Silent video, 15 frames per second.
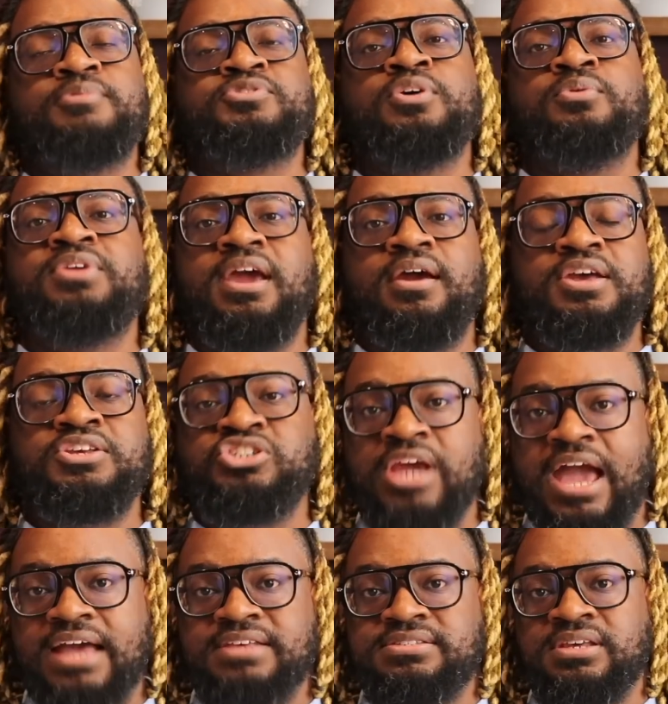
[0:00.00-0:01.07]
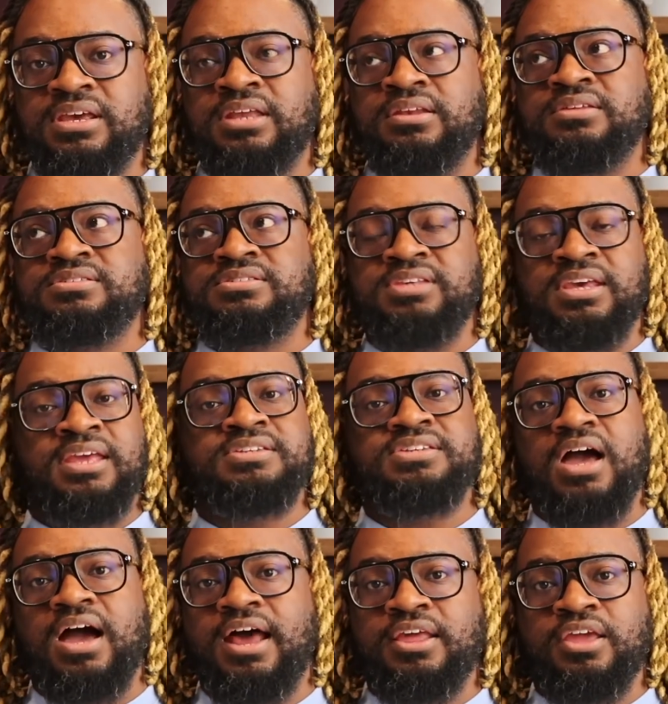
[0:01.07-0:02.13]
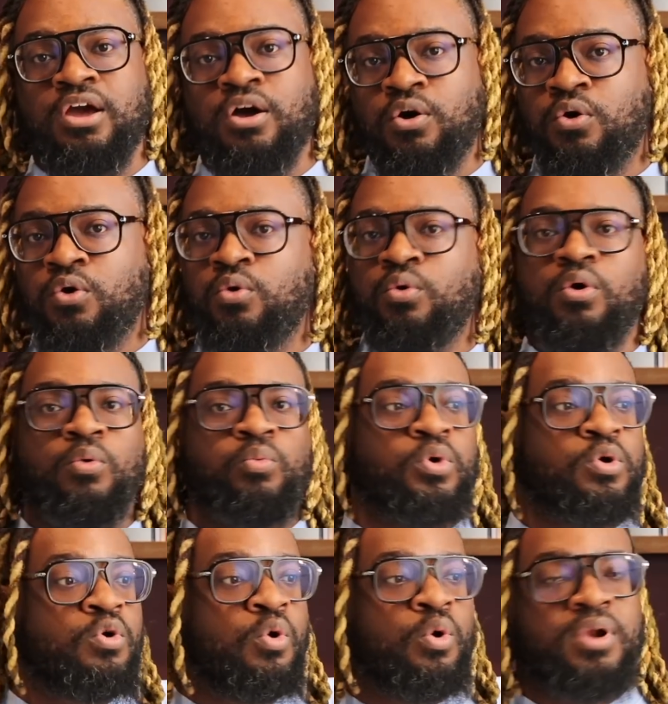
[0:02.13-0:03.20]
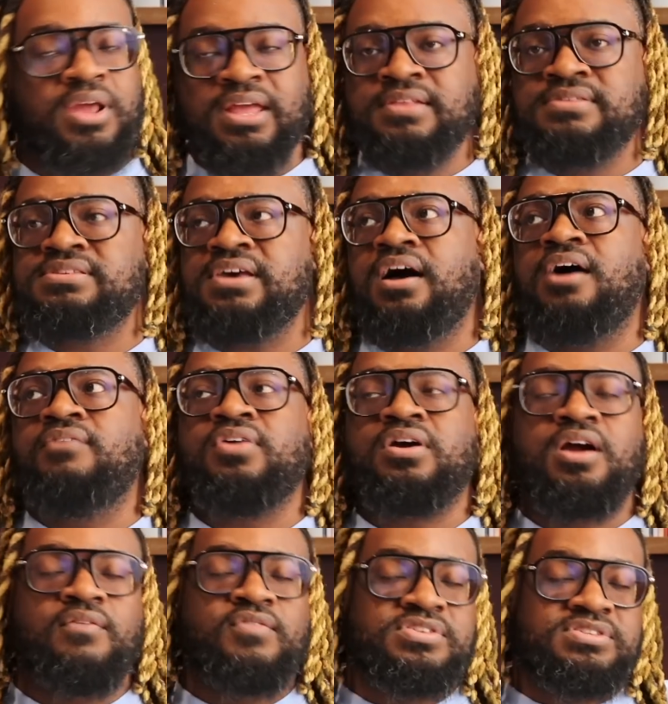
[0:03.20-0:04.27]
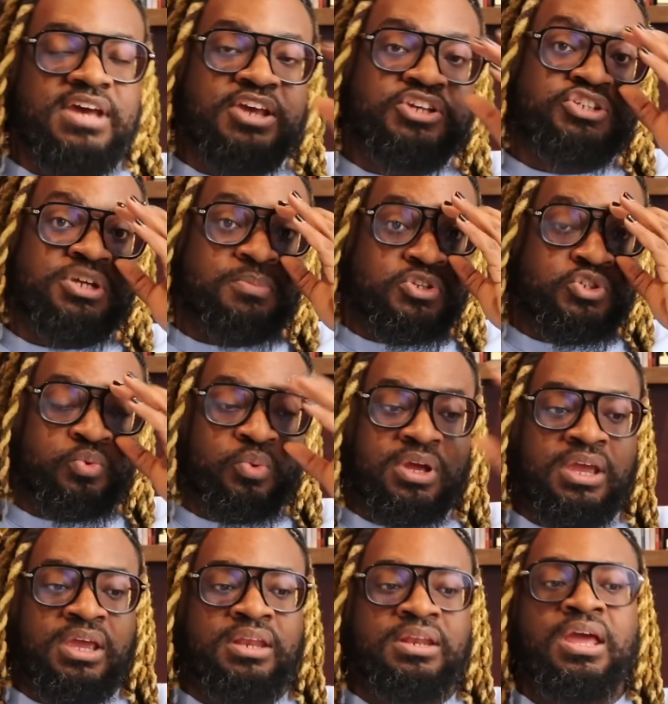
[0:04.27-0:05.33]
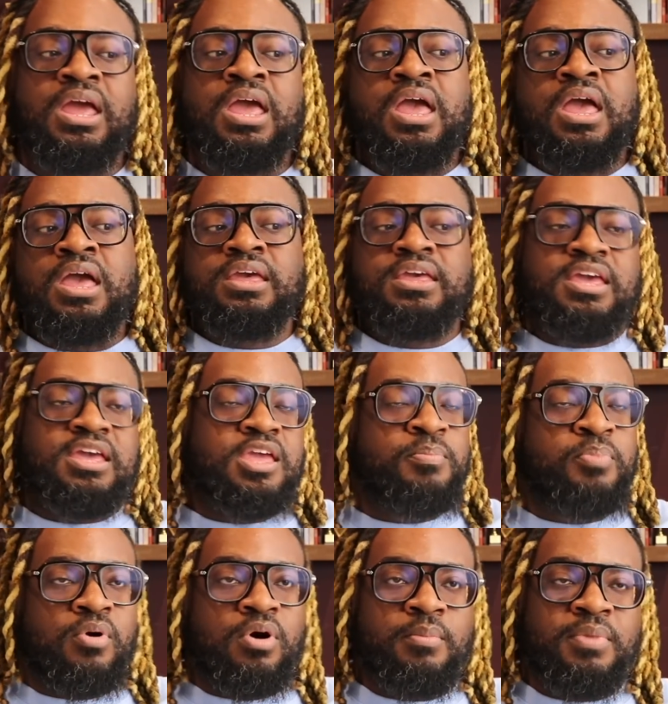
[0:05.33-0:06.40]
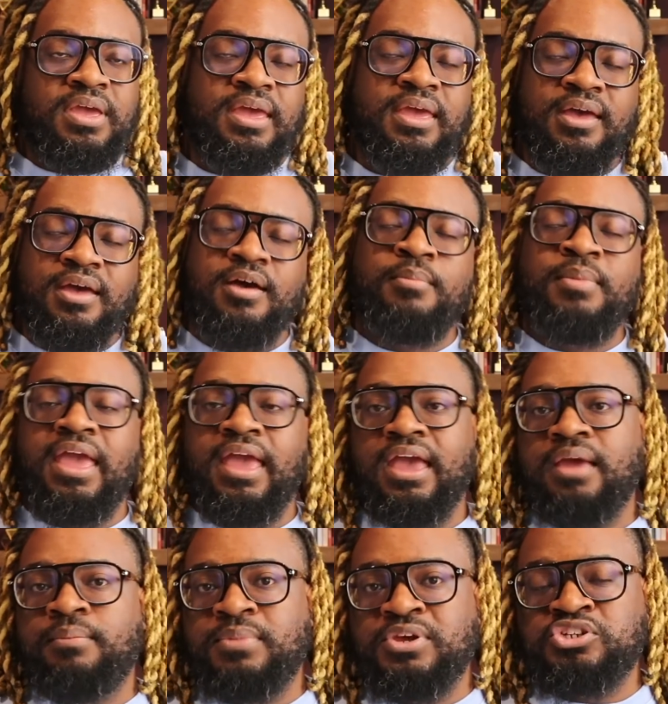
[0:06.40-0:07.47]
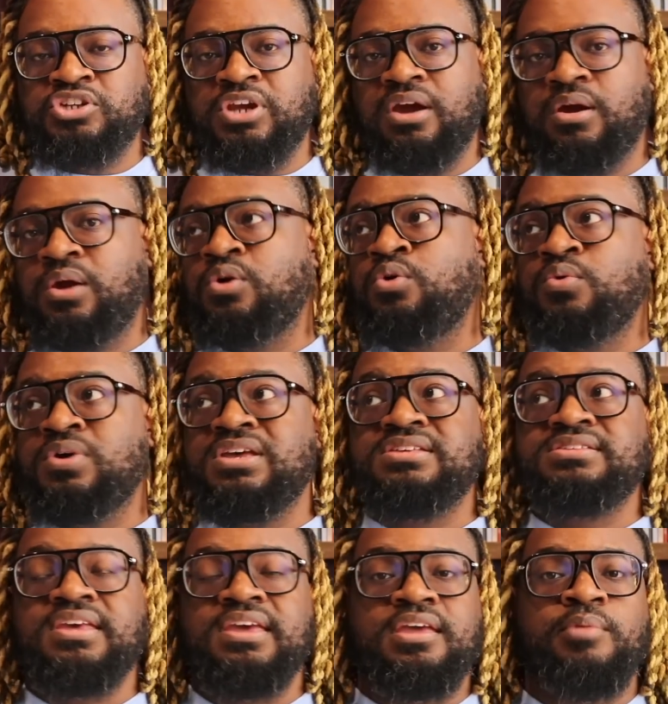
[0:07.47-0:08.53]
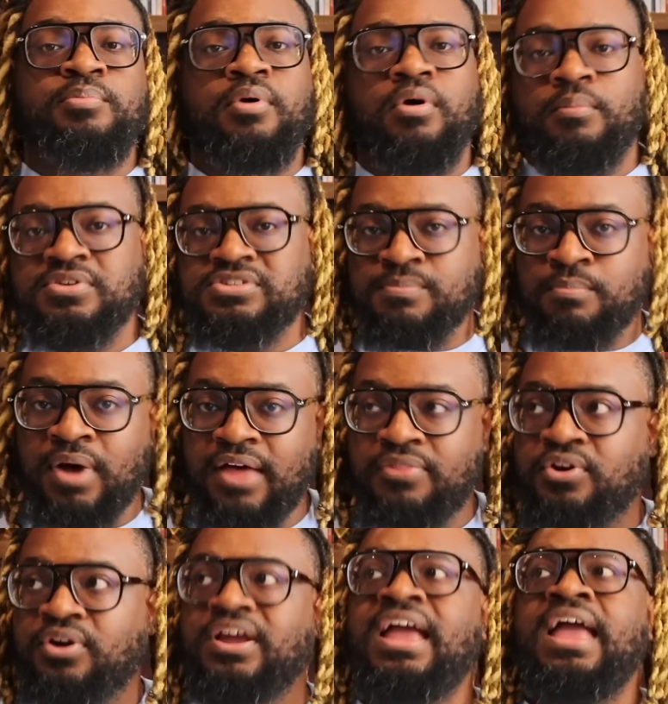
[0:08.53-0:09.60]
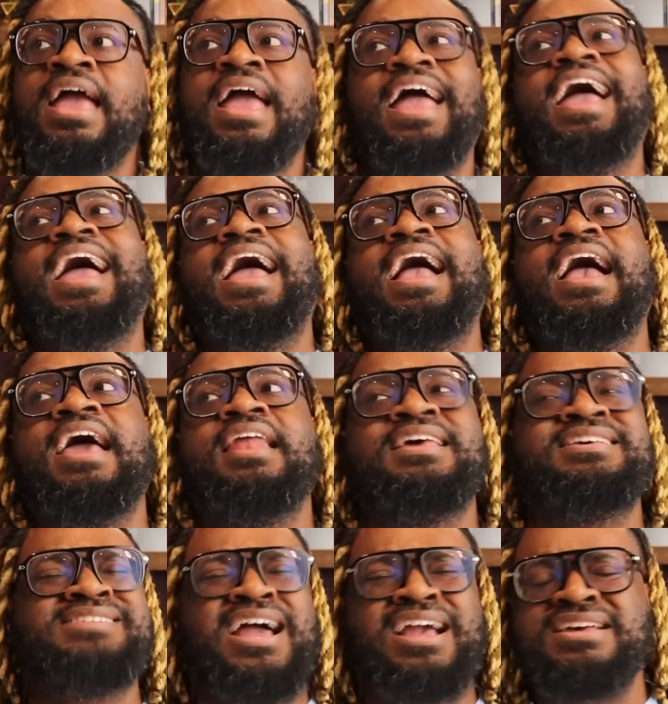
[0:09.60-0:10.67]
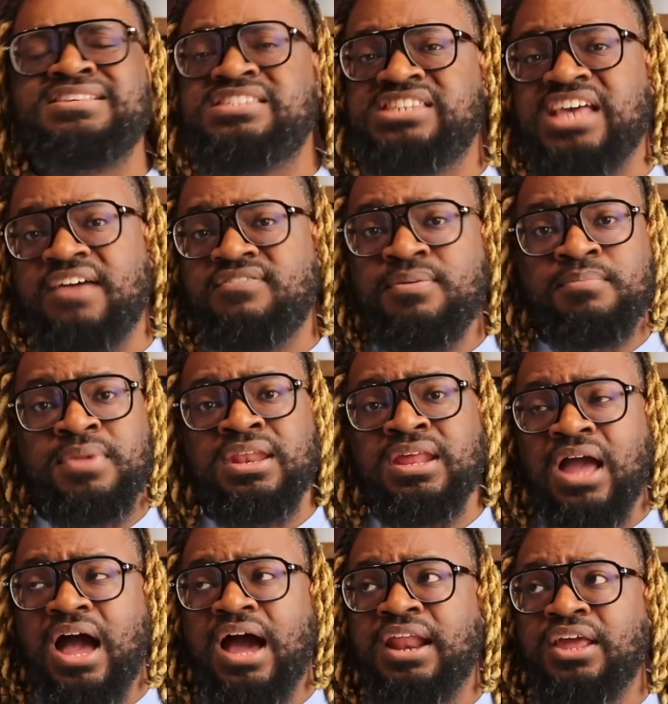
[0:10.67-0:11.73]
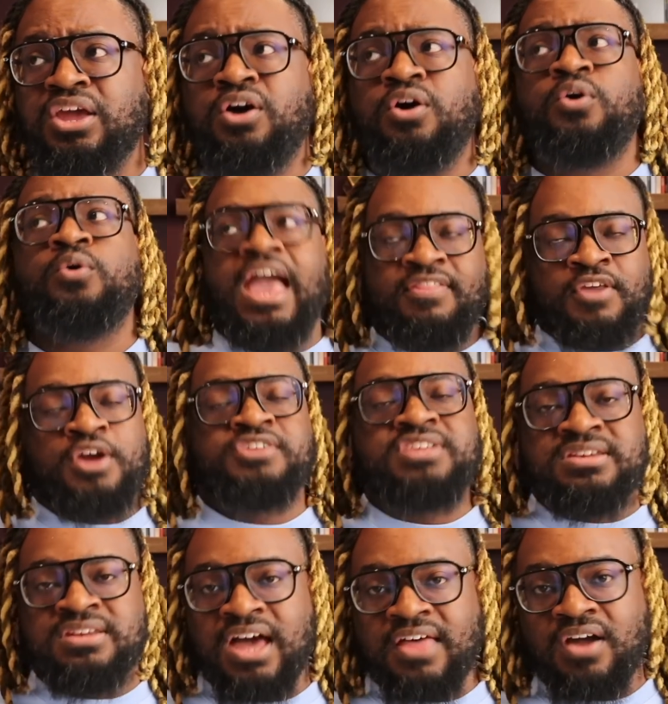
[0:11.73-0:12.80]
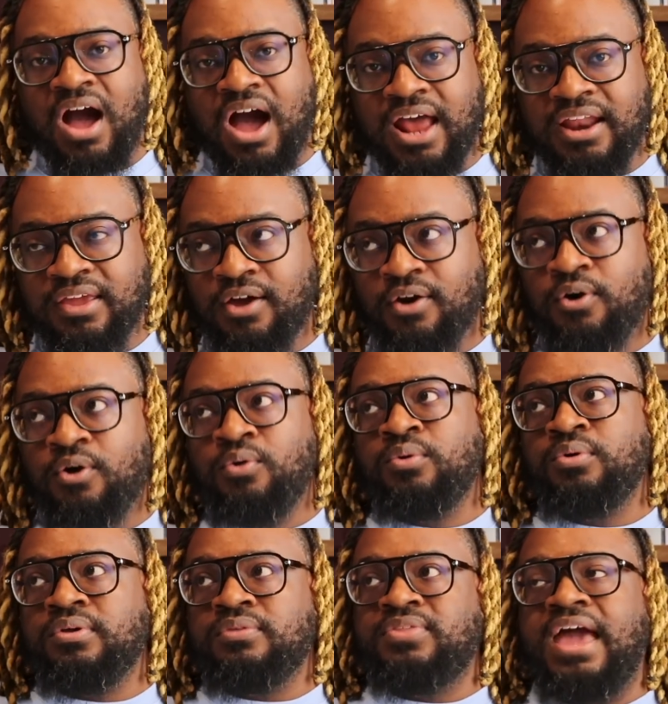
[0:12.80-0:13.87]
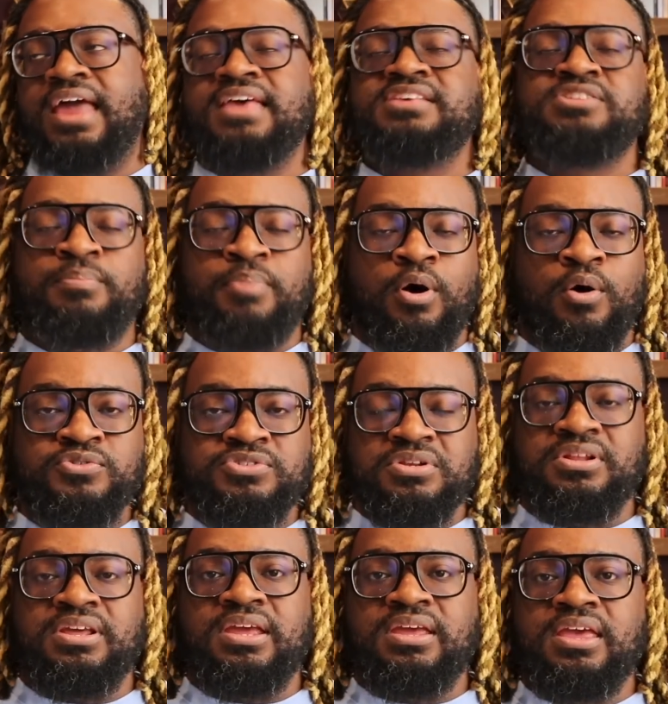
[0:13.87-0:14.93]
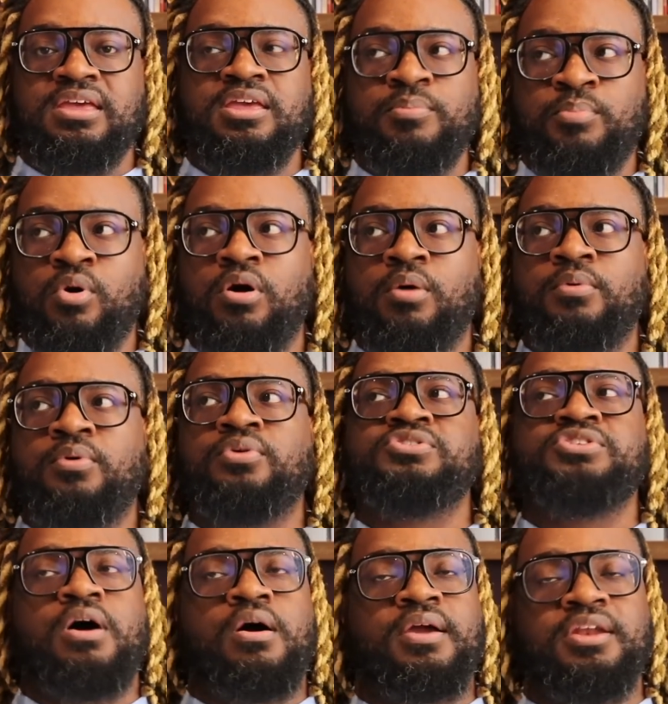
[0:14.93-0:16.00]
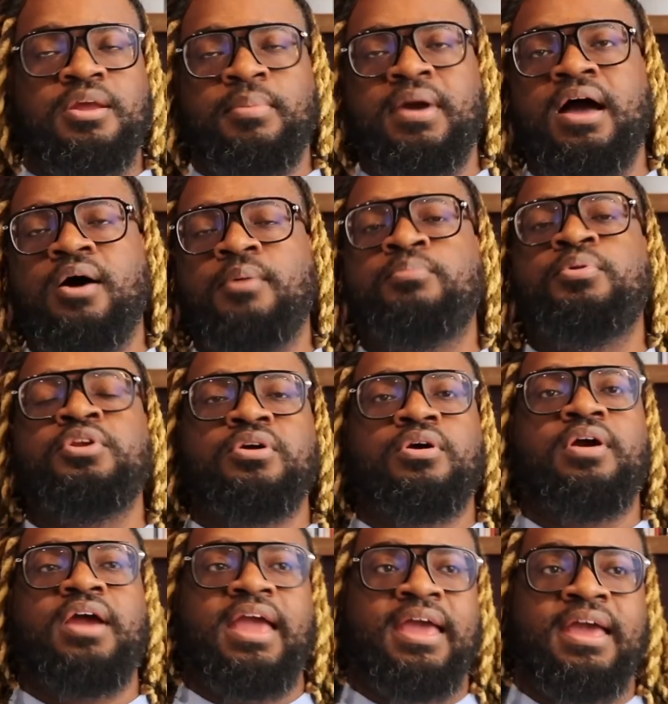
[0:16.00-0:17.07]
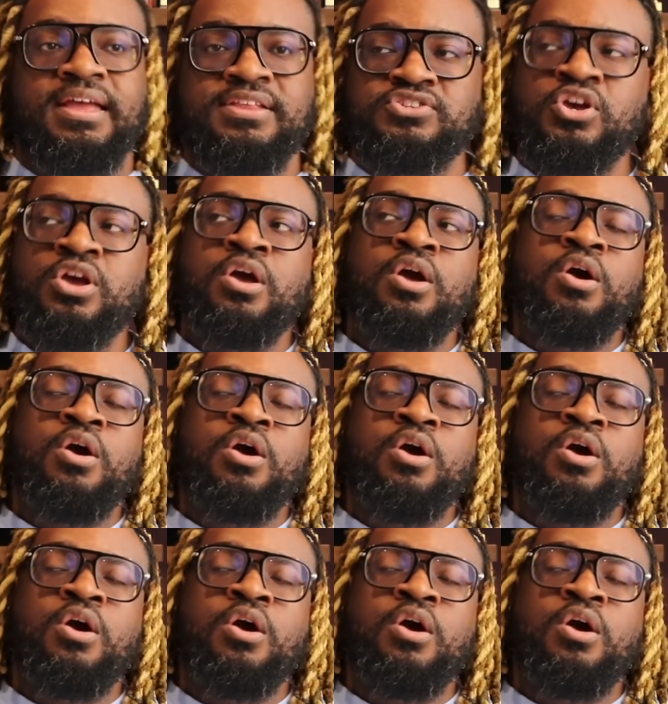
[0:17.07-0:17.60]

So Darius Jackson sent audio or recordings of a conversation between KeKe Palmer, him, and Ms. Sharon, who is KeKe Palmer's mother. And it's like a 7-minute audio. And there's another audio that is supposedly KeKe Palmer talking about putting her hands